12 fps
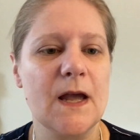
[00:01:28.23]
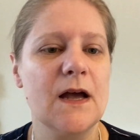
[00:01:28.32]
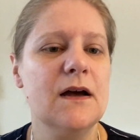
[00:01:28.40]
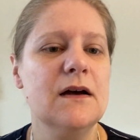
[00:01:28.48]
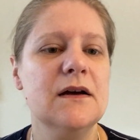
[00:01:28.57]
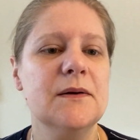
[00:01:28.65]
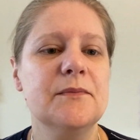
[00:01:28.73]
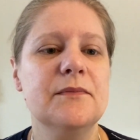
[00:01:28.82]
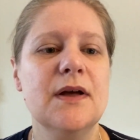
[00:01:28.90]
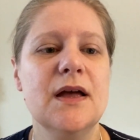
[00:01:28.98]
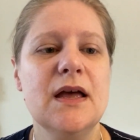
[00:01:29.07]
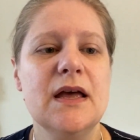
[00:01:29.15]

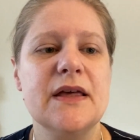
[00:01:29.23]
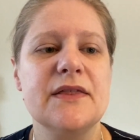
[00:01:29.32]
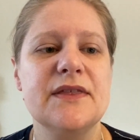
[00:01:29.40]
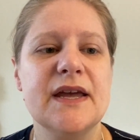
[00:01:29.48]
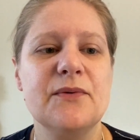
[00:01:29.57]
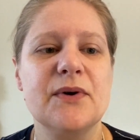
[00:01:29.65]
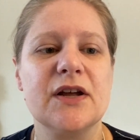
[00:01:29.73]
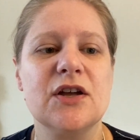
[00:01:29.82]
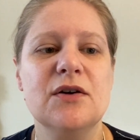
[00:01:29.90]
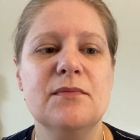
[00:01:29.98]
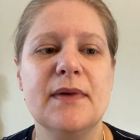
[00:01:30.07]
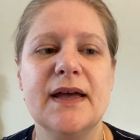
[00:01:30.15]
They
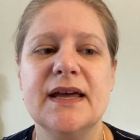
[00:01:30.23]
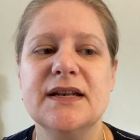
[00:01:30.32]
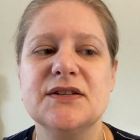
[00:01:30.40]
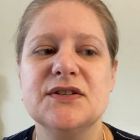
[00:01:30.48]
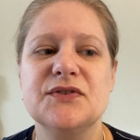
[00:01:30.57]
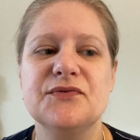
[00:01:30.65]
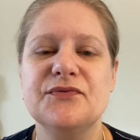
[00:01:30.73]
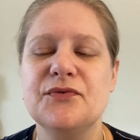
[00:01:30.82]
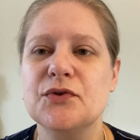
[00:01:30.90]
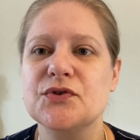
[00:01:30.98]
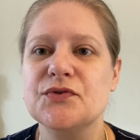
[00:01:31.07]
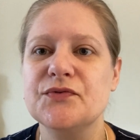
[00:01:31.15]
recommend
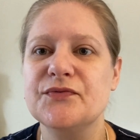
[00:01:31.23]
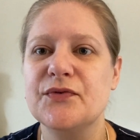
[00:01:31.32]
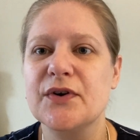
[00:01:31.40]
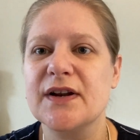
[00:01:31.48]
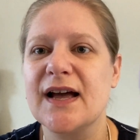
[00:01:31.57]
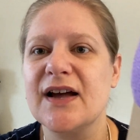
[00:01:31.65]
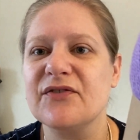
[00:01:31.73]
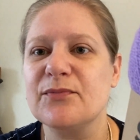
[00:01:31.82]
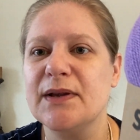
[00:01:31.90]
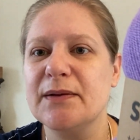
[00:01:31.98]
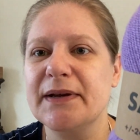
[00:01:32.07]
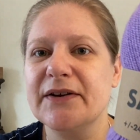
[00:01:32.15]
4 to 4.5
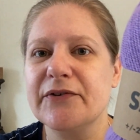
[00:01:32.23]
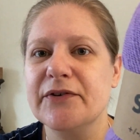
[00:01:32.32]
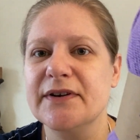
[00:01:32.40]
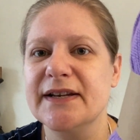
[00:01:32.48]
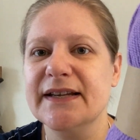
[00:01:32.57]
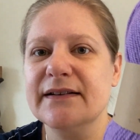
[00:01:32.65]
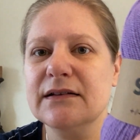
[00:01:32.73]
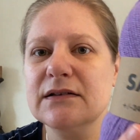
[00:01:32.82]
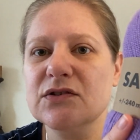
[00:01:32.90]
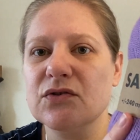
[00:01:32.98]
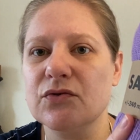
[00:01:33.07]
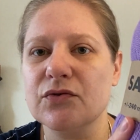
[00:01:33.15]
millimeter
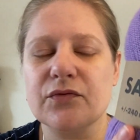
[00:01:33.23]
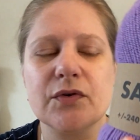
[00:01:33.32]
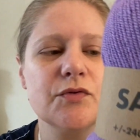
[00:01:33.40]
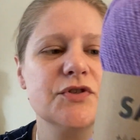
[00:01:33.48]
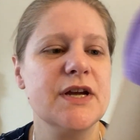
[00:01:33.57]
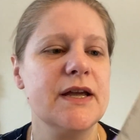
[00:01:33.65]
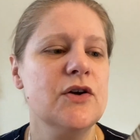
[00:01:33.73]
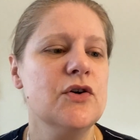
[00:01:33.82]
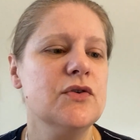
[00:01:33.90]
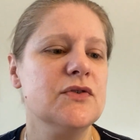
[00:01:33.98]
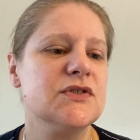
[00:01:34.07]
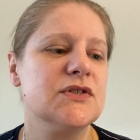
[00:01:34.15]
needles or crochet
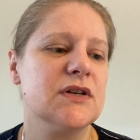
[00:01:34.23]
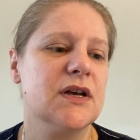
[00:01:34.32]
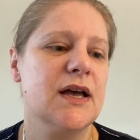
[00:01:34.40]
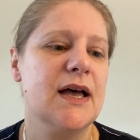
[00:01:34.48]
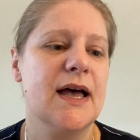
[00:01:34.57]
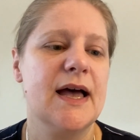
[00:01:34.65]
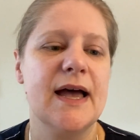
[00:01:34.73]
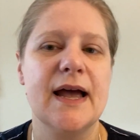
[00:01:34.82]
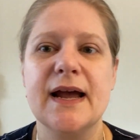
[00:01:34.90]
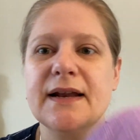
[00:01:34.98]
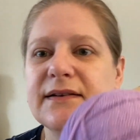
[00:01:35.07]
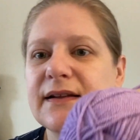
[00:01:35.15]
hooks.
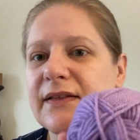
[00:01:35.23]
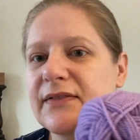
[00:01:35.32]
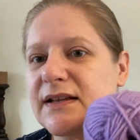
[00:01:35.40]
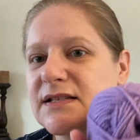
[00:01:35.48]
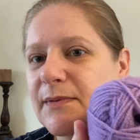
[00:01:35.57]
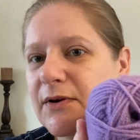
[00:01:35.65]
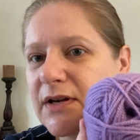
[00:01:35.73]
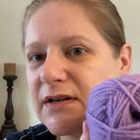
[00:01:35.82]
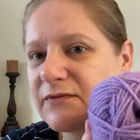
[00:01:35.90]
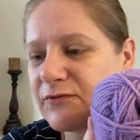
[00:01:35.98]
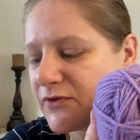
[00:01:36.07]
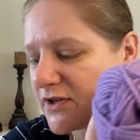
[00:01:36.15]
And that's about
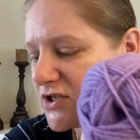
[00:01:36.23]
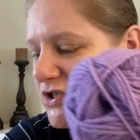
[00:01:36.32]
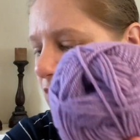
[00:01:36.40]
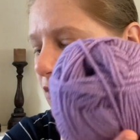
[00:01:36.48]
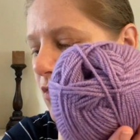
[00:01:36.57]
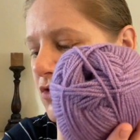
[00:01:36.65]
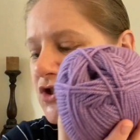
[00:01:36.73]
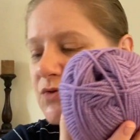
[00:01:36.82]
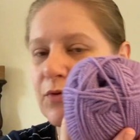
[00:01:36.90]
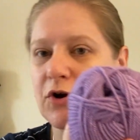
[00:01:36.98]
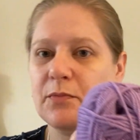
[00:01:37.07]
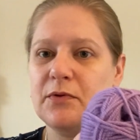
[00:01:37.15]
it for this gorgeous
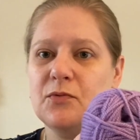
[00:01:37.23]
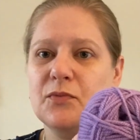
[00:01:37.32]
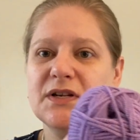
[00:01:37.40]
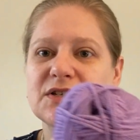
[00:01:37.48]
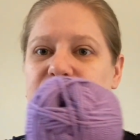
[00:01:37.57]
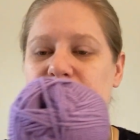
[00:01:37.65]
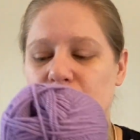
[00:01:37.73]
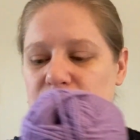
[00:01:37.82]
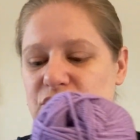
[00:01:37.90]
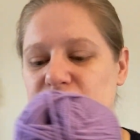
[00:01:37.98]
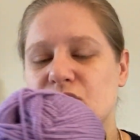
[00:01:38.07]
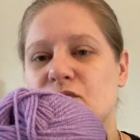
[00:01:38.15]
purple, which of
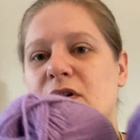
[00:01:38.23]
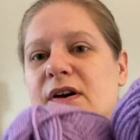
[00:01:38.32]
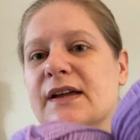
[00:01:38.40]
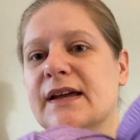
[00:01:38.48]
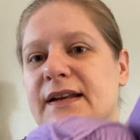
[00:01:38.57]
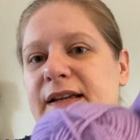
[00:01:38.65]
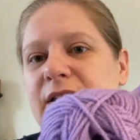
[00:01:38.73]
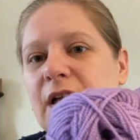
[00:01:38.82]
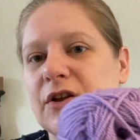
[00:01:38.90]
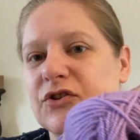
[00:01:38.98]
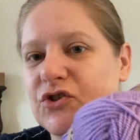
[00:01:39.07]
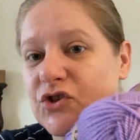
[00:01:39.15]
course you are getting
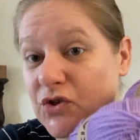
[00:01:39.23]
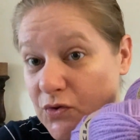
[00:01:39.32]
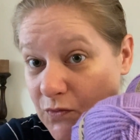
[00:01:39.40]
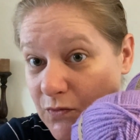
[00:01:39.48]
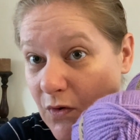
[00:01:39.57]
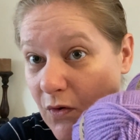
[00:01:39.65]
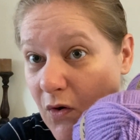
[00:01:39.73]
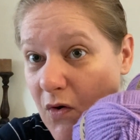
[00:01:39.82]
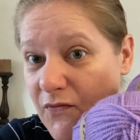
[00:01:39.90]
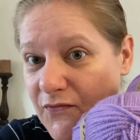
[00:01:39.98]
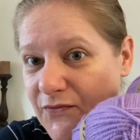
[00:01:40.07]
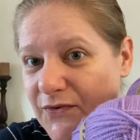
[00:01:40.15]
a 2
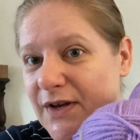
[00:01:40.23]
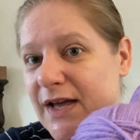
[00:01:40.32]
off.